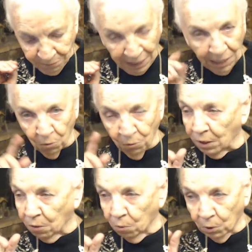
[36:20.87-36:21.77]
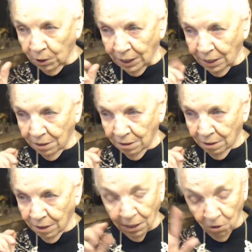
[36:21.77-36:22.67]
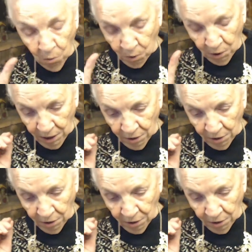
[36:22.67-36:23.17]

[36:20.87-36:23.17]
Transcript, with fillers: I don't think we're going to get, I know we're not